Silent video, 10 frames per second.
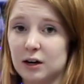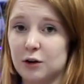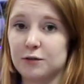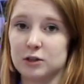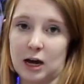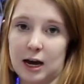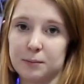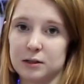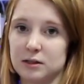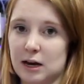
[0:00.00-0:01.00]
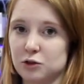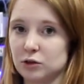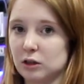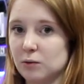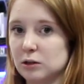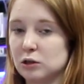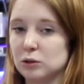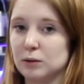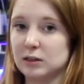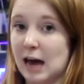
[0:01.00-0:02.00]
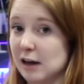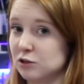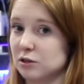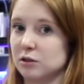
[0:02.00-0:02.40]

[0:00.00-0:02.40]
and over time it's naturally going to attach